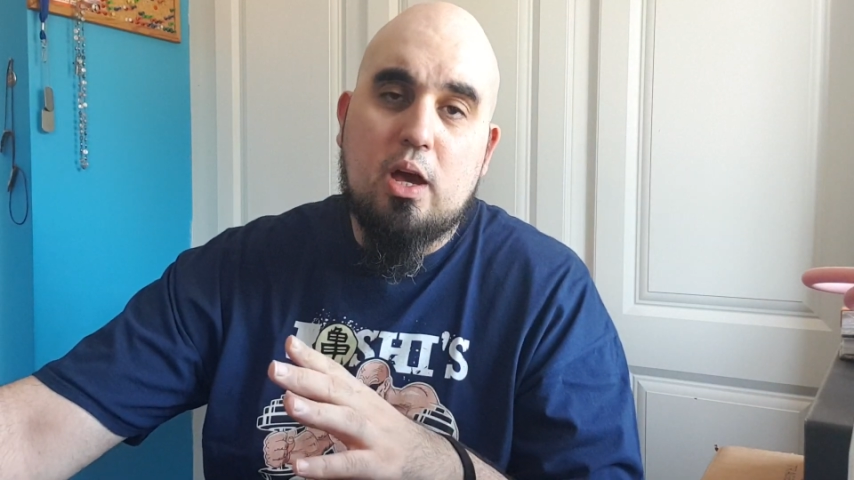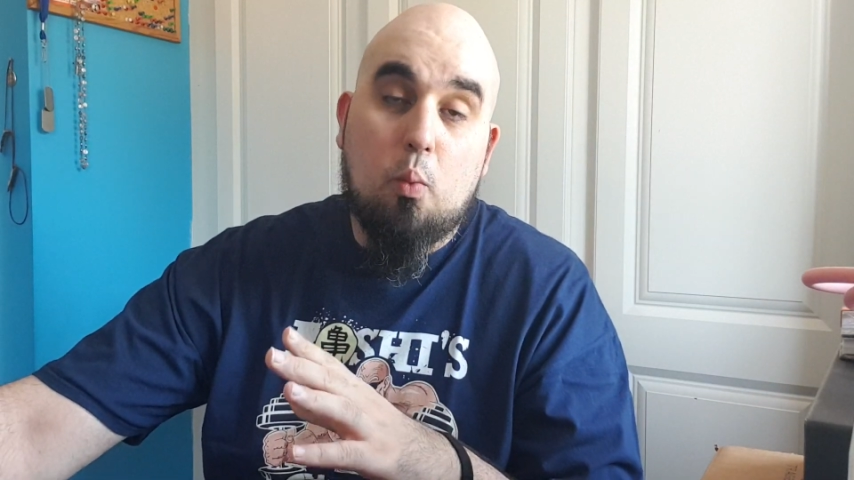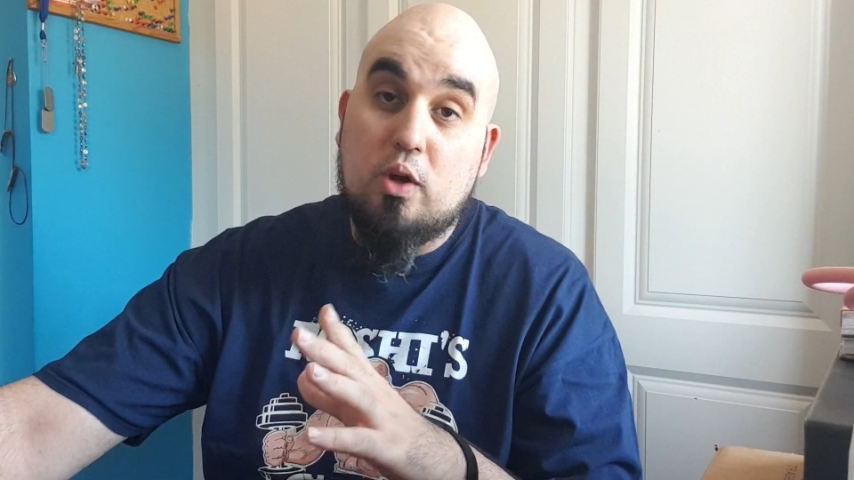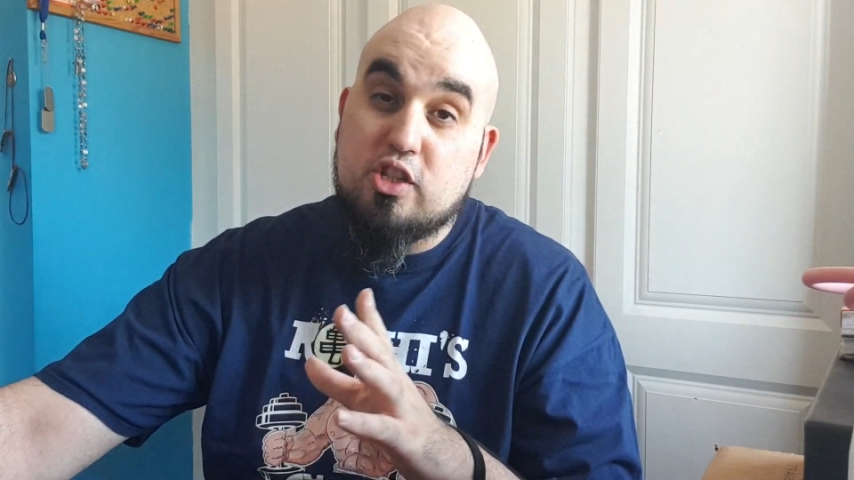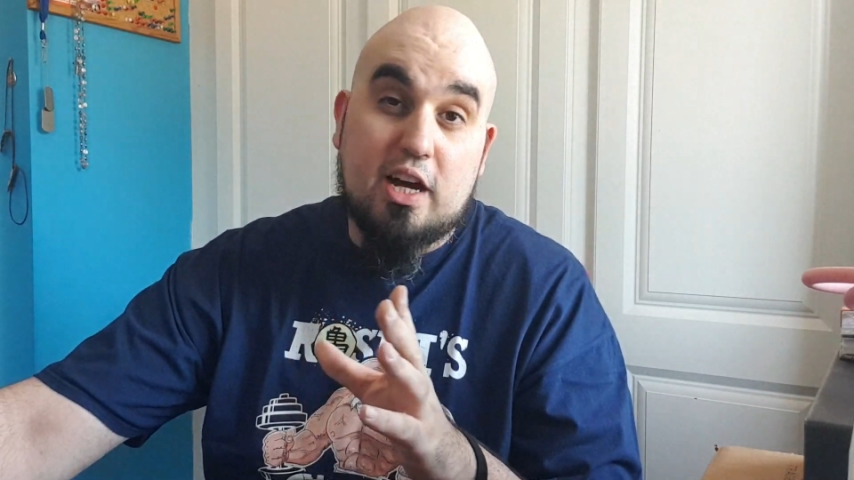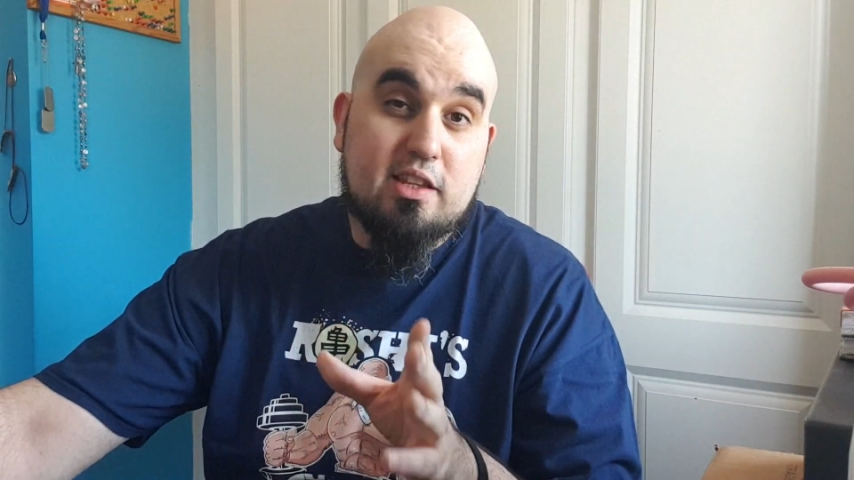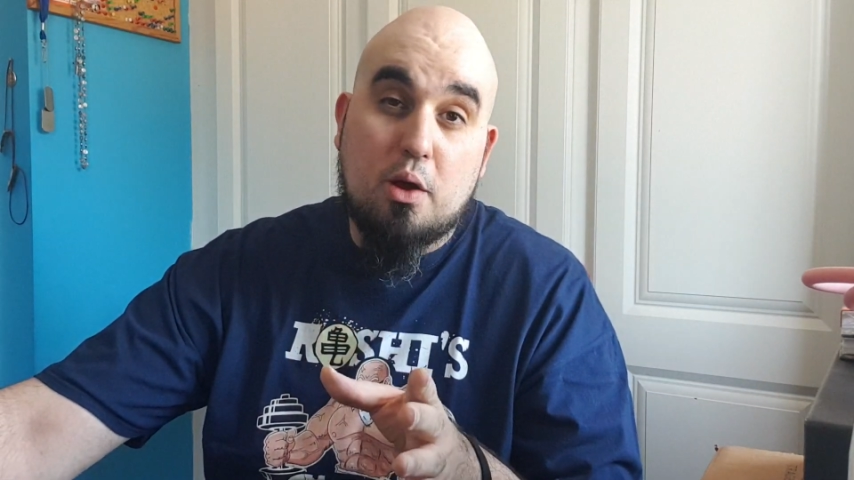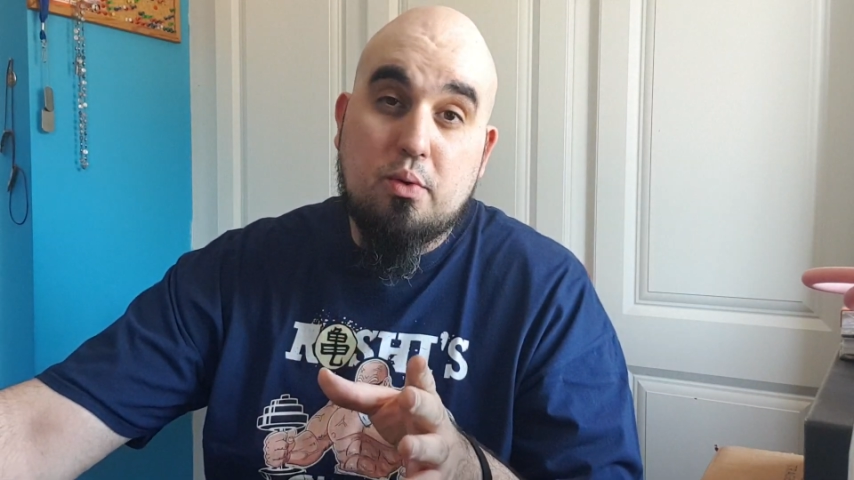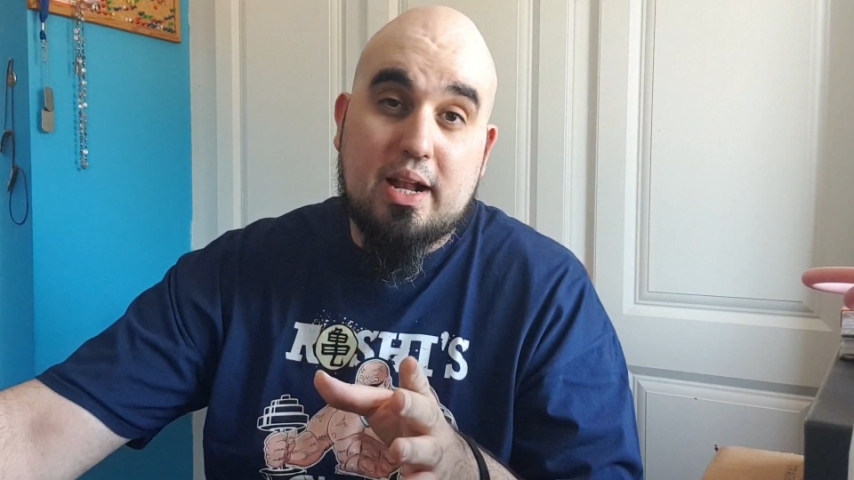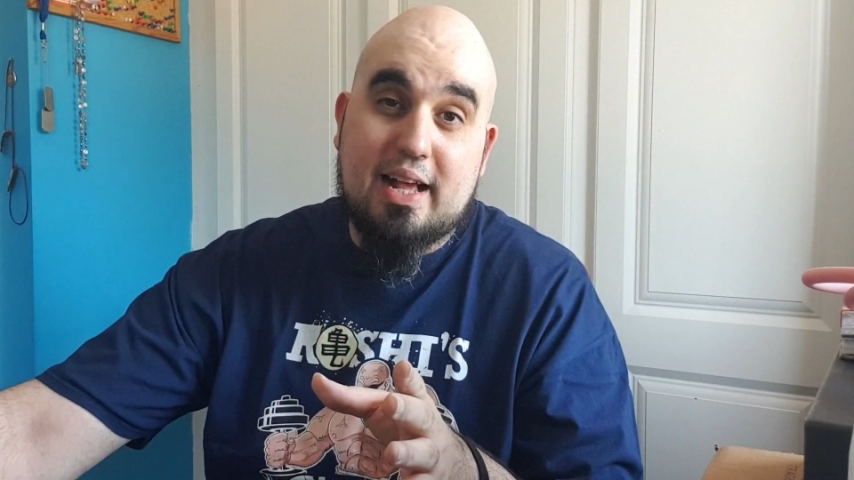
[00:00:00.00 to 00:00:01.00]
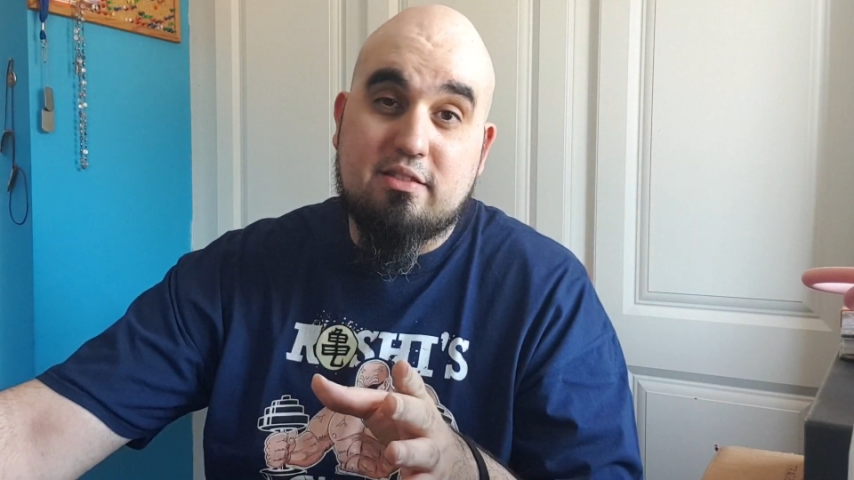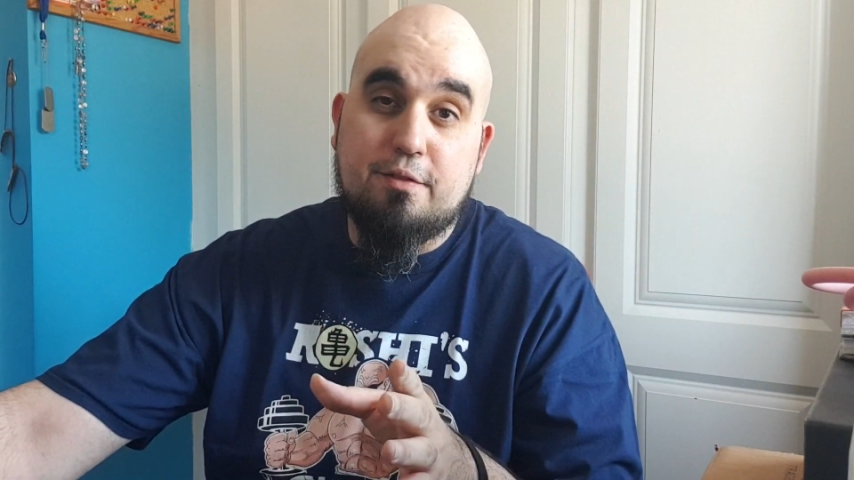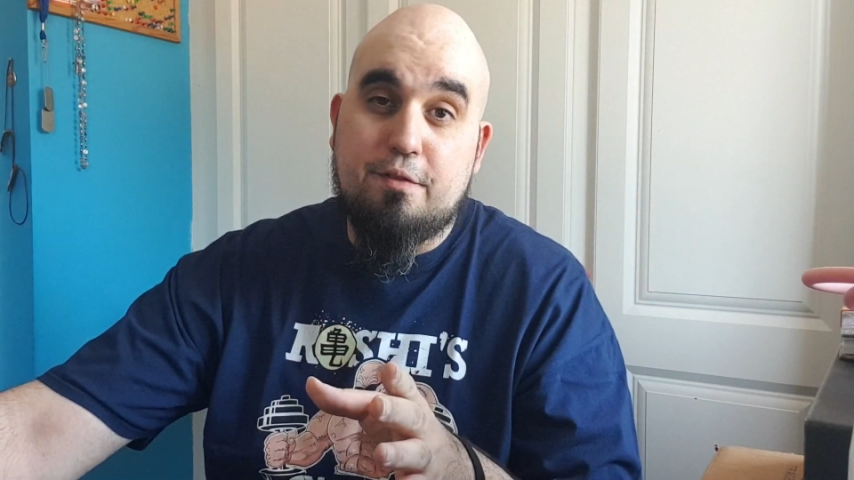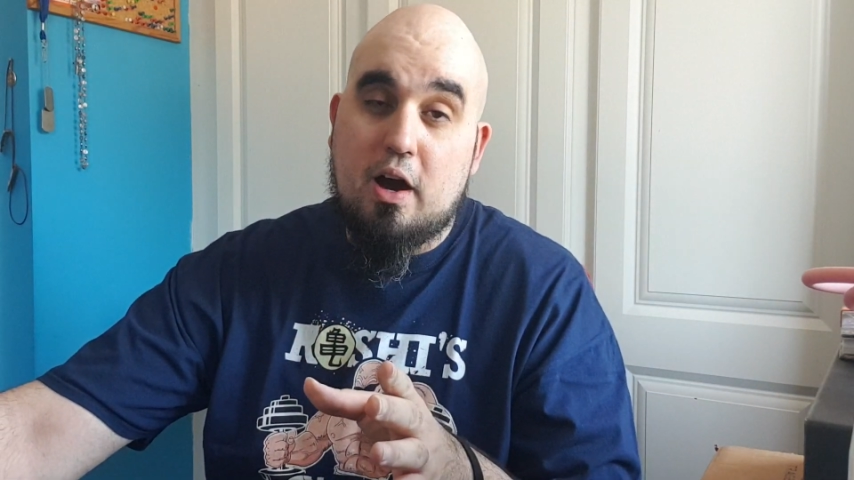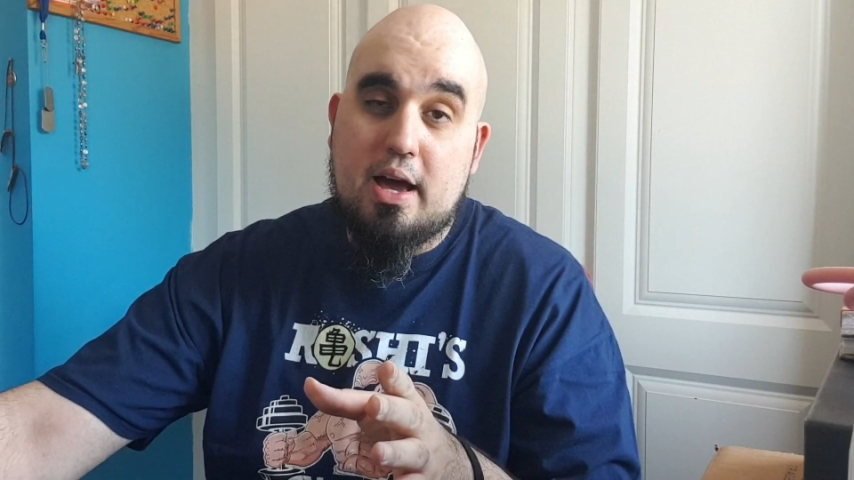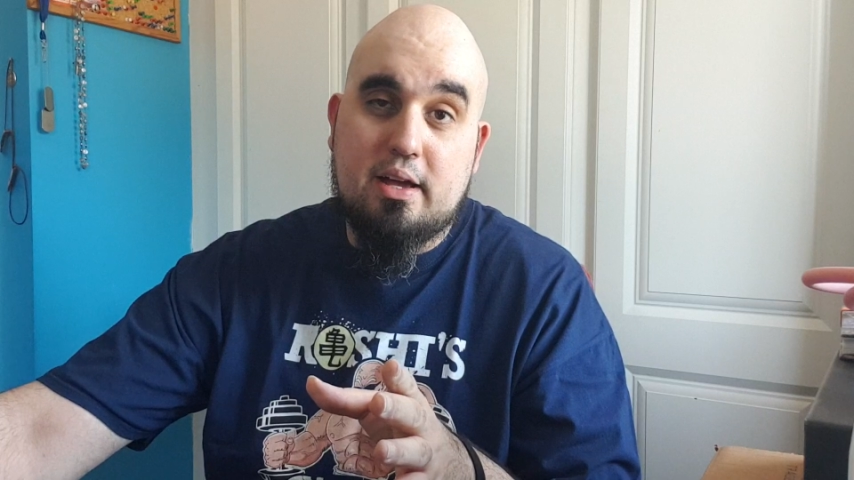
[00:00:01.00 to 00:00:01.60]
which I don't classify